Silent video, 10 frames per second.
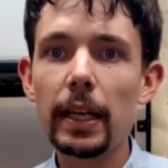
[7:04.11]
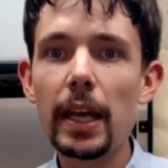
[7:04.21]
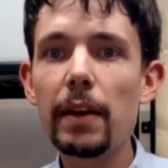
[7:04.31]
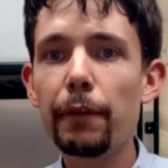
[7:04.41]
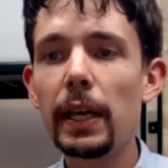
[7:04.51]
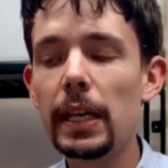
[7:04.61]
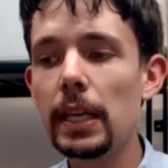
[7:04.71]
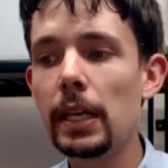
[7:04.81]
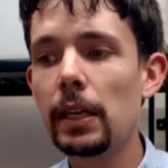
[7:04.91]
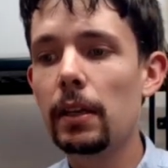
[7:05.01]
If
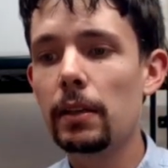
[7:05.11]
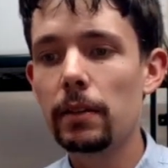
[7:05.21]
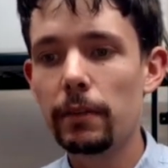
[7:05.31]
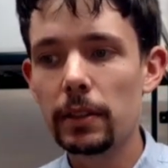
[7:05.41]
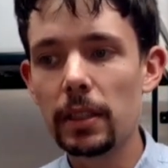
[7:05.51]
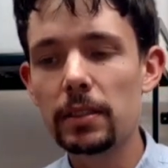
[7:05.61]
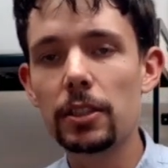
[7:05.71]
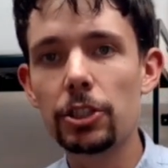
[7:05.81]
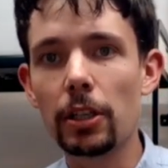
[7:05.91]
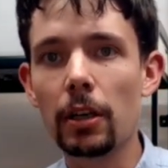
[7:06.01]
he does the
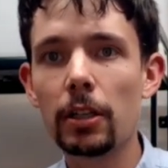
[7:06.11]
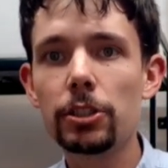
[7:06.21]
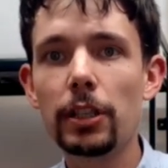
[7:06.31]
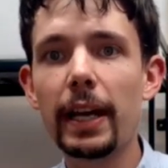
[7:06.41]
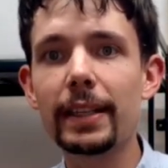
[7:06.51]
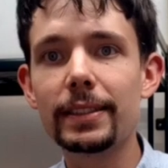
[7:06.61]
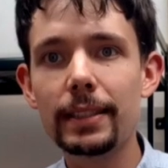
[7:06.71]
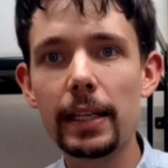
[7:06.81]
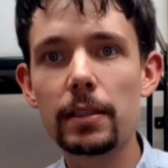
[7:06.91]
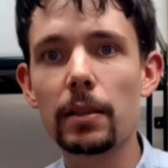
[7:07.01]
charge and
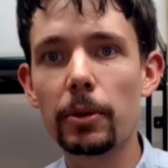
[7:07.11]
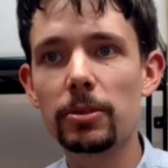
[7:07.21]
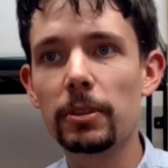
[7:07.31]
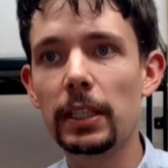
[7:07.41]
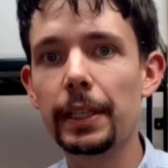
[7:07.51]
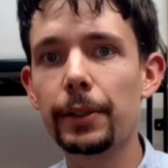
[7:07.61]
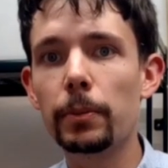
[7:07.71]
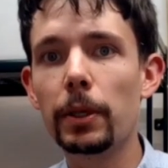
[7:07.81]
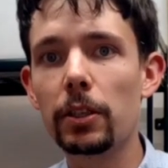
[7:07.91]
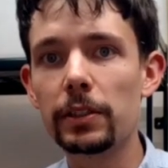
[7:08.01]
stays at the bottom of the hill
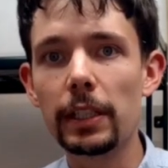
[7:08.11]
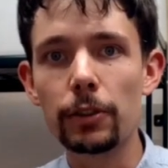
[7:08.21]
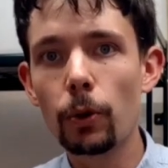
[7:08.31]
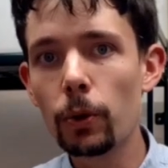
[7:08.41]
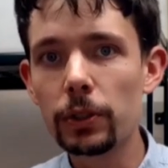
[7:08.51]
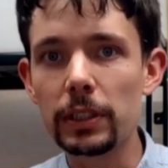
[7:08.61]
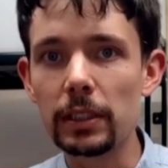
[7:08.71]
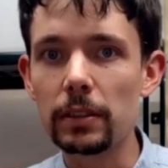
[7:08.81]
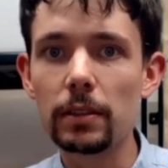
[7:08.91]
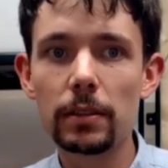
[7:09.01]
because his horse
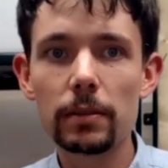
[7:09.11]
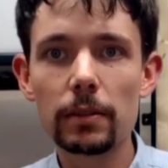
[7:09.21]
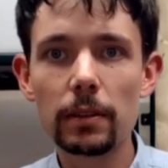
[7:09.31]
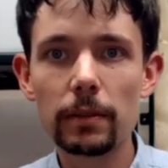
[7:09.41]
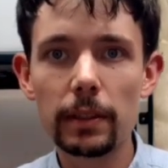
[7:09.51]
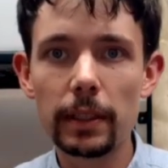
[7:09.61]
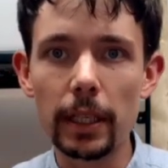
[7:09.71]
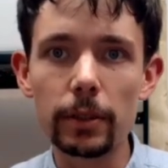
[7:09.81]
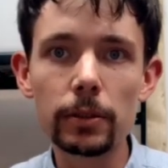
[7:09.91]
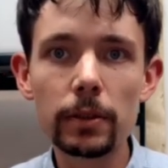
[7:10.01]
is
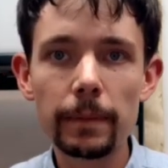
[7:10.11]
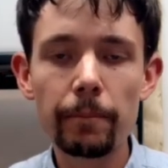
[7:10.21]
killed,